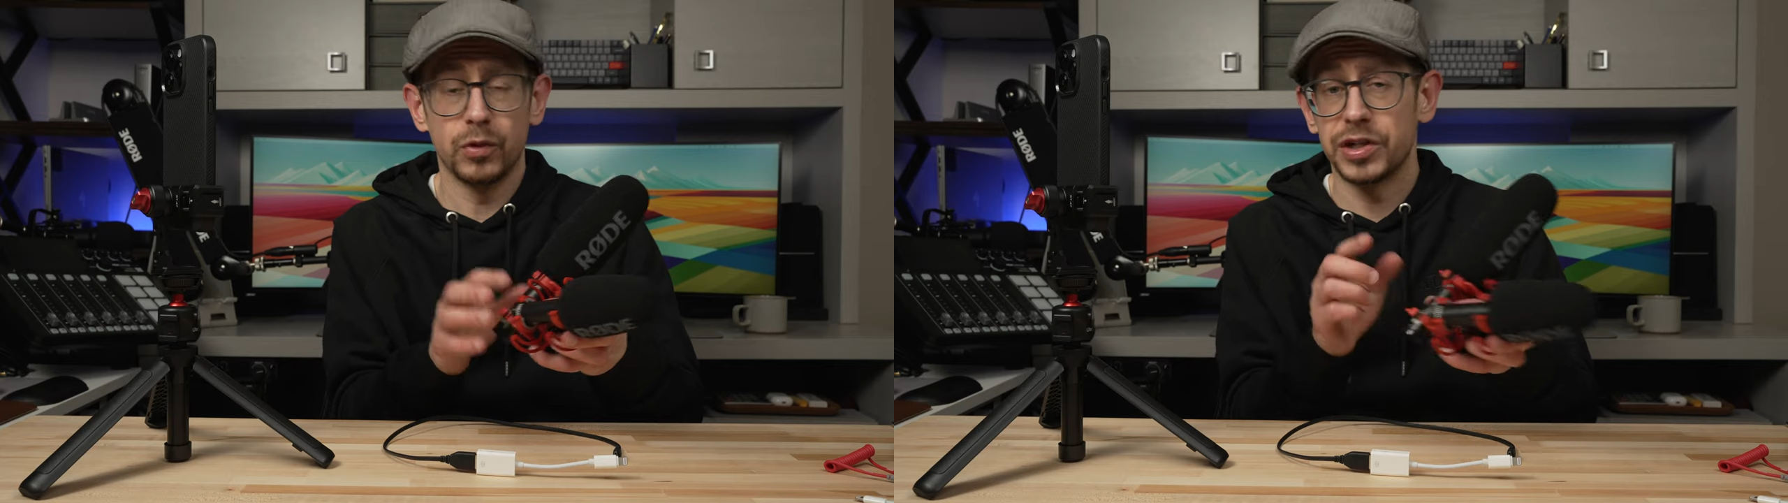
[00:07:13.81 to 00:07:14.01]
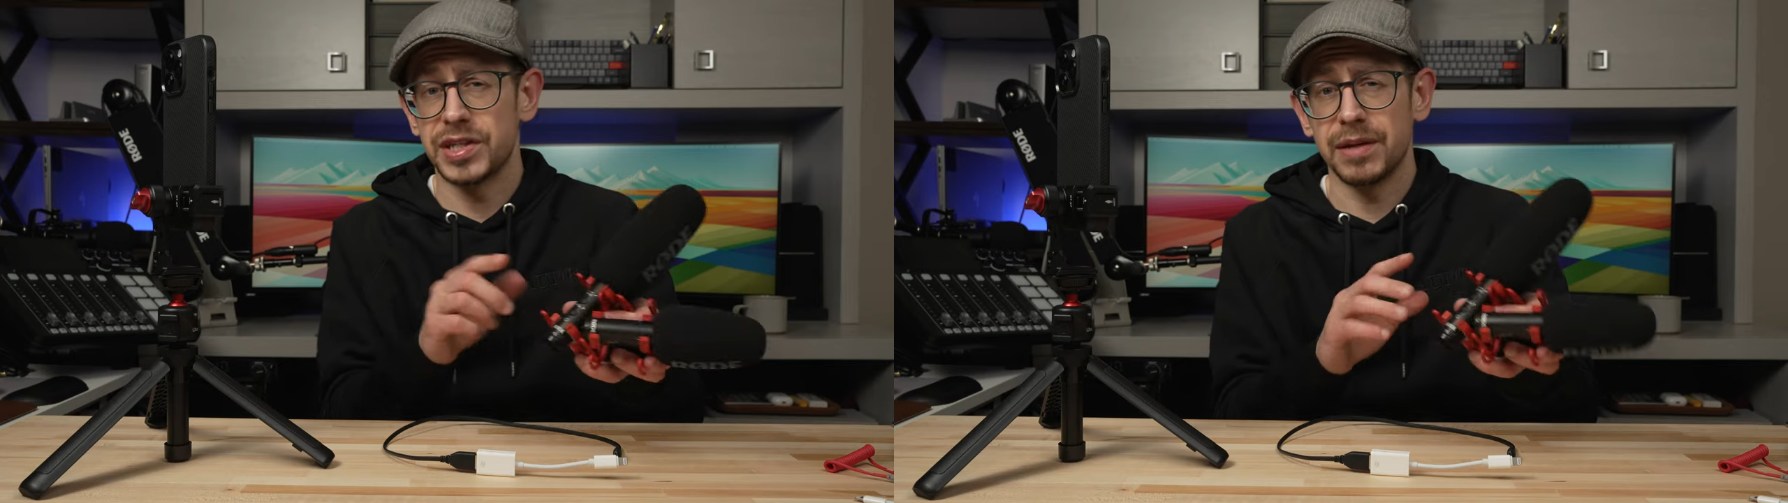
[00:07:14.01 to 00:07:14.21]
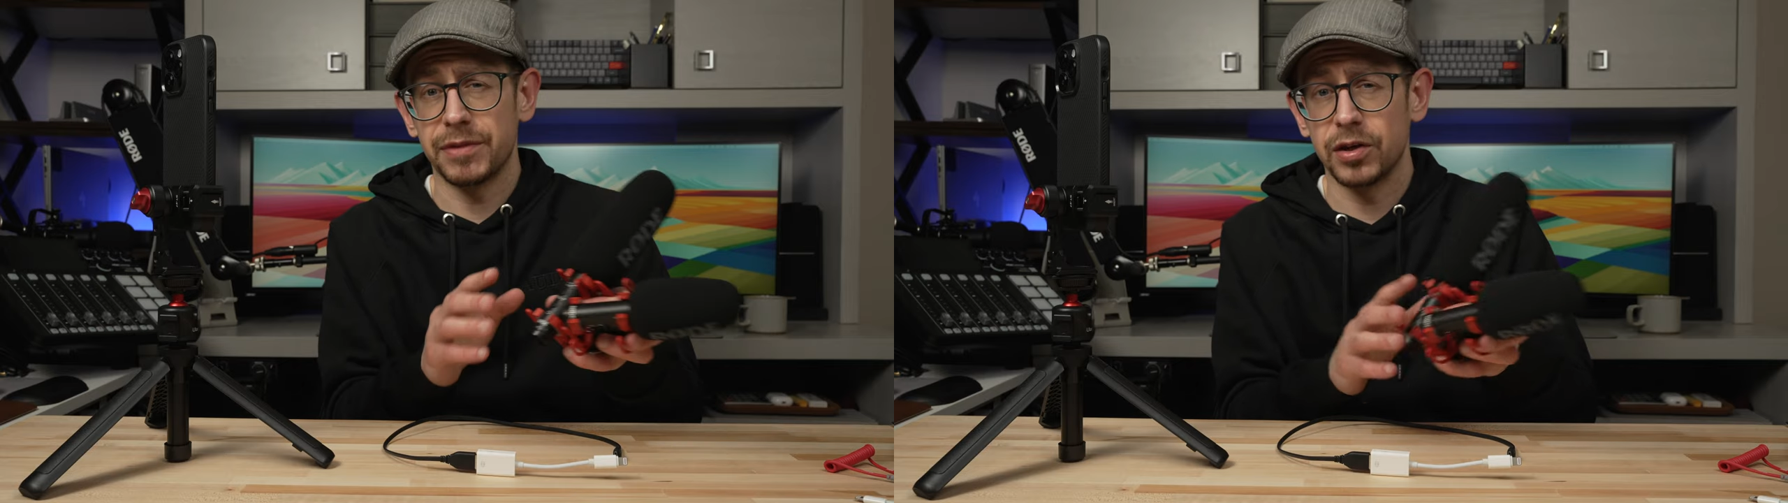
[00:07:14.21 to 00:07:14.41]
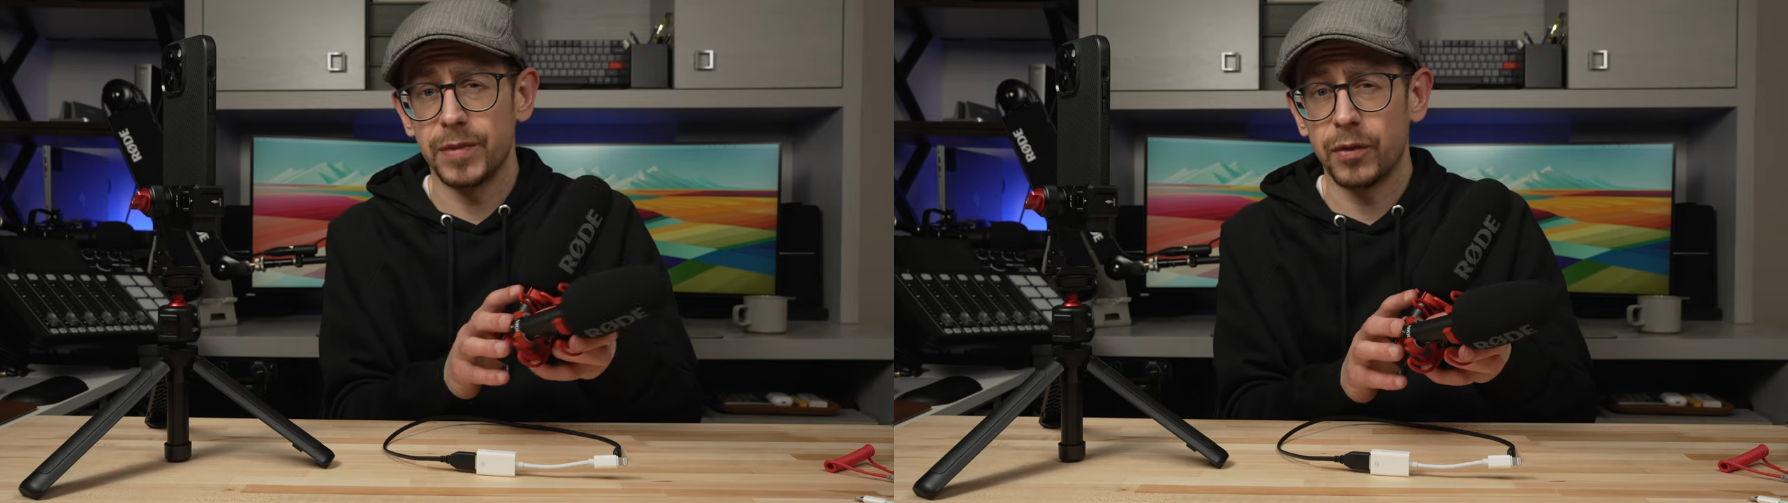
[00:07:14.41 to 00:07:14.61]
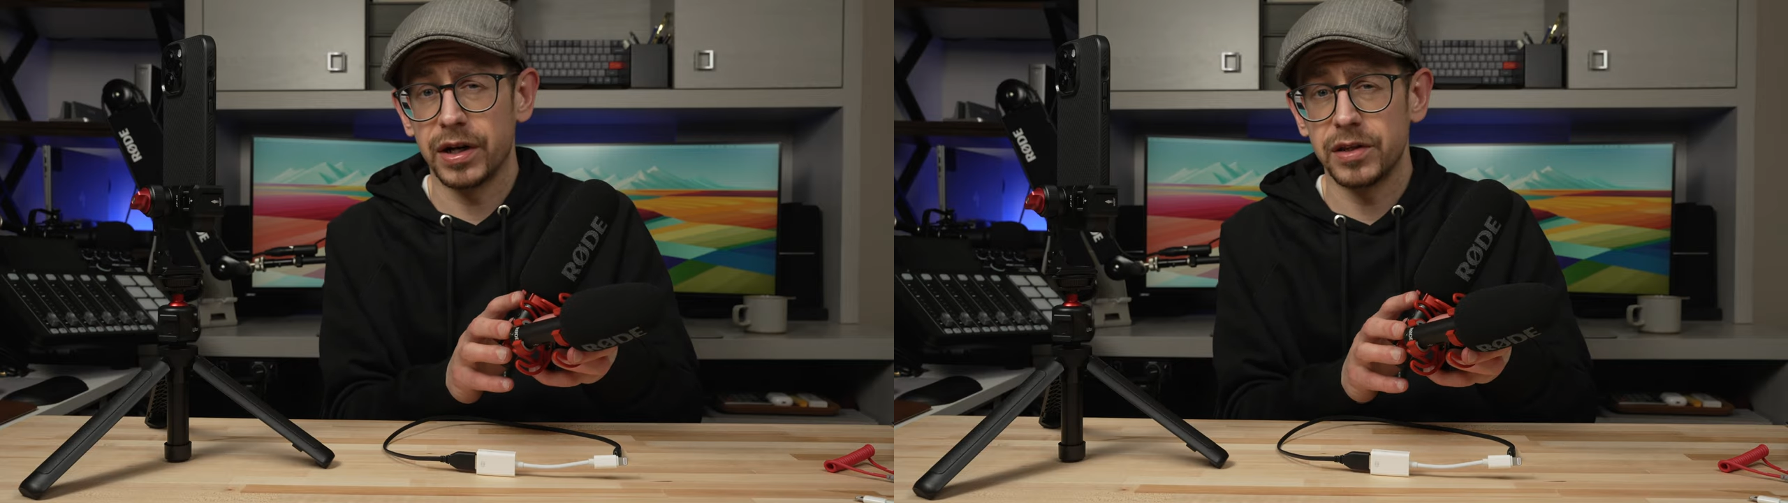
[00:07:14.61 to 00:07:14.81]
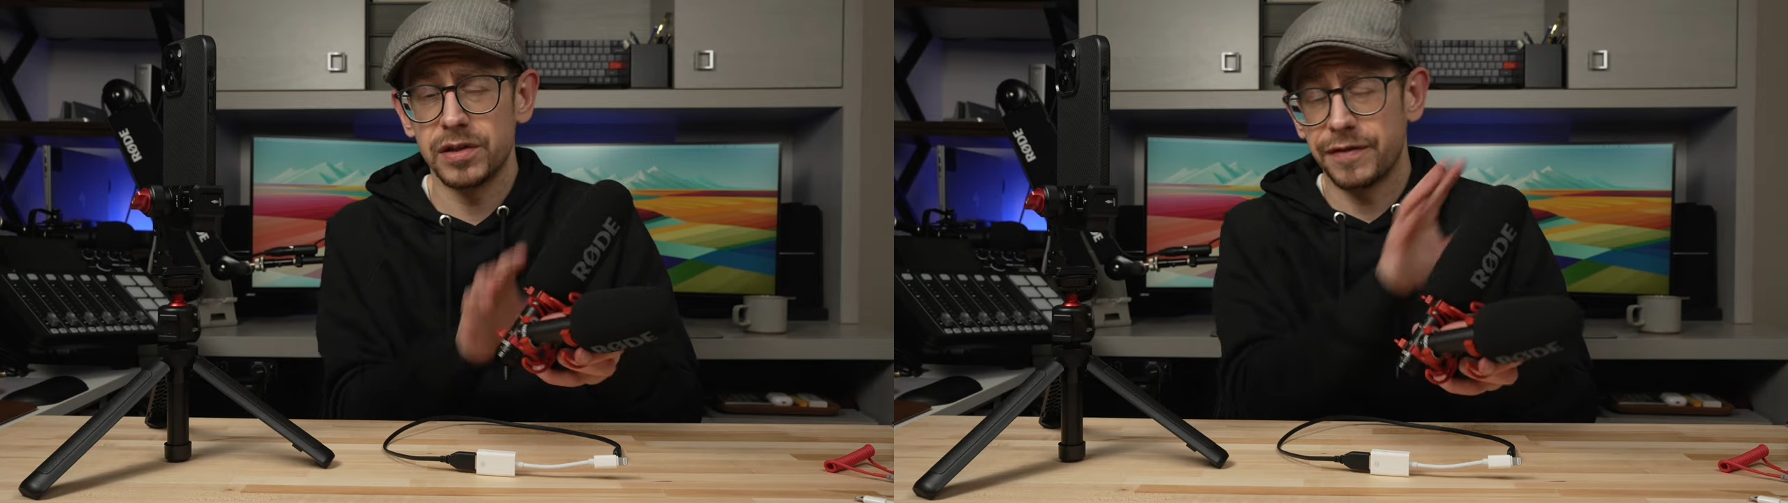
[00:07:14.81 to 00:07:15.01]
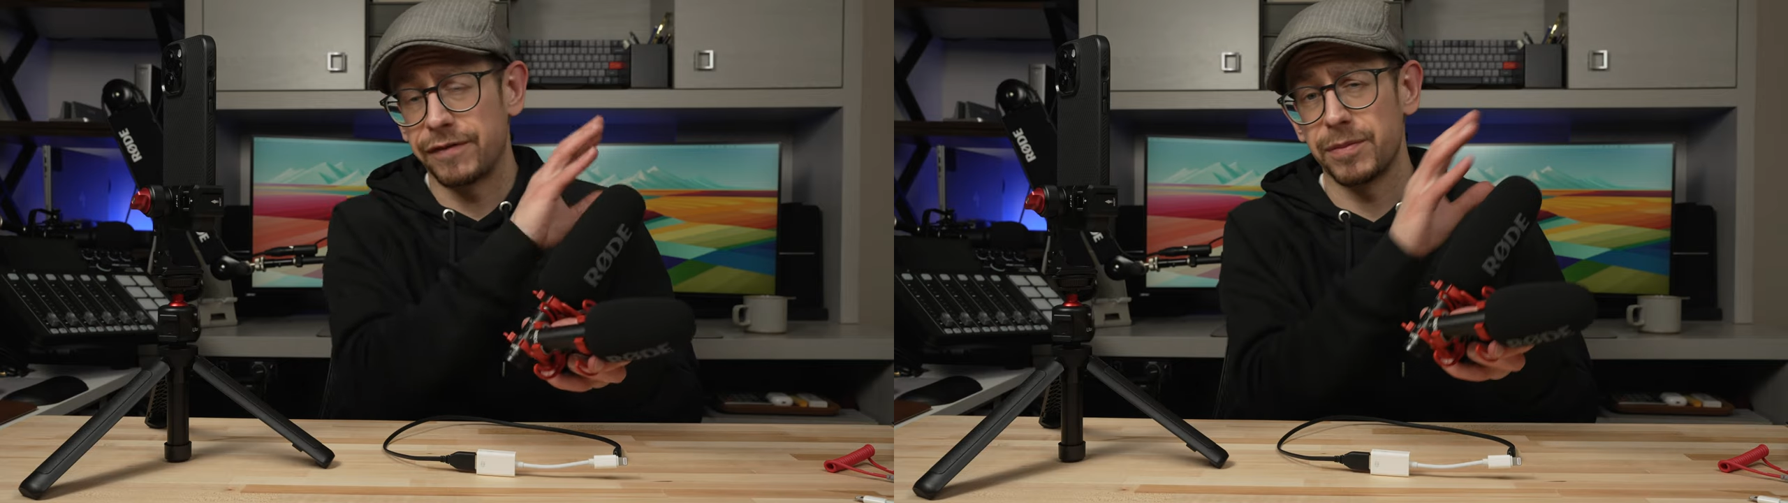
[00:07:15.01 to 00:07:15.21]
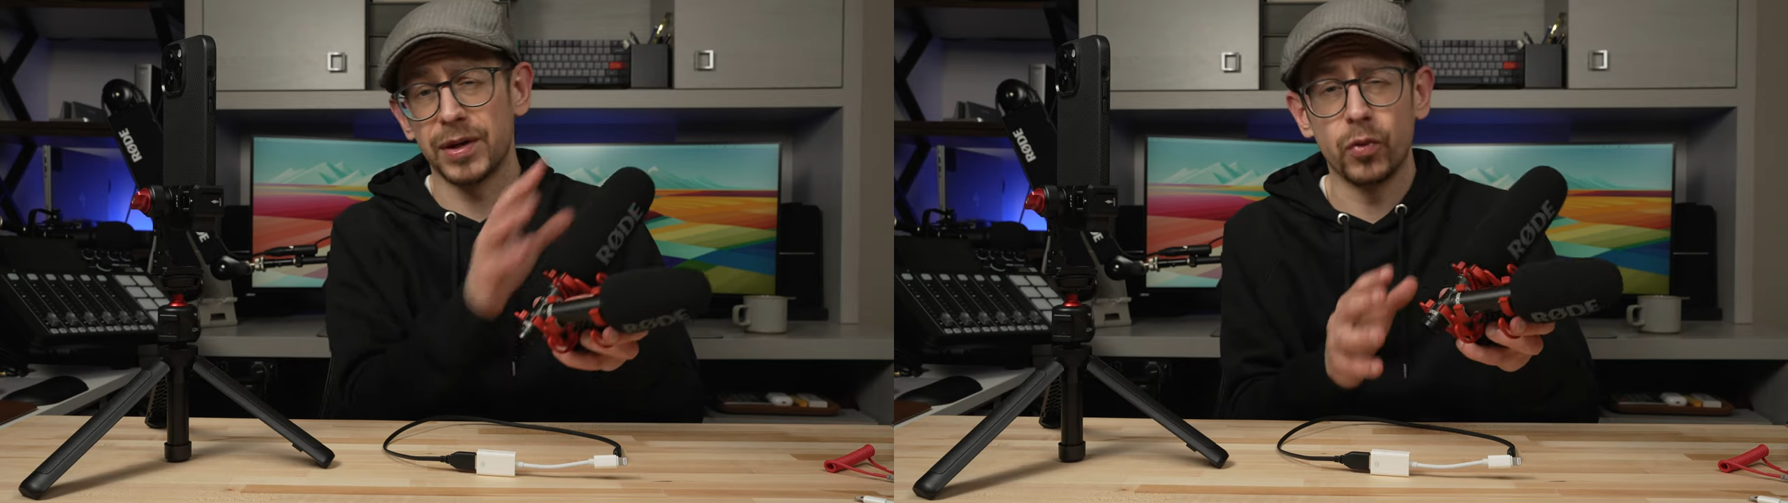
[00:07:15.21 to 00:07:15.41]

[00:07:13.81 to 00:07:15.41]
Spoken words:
which is something you may want to use if you have the big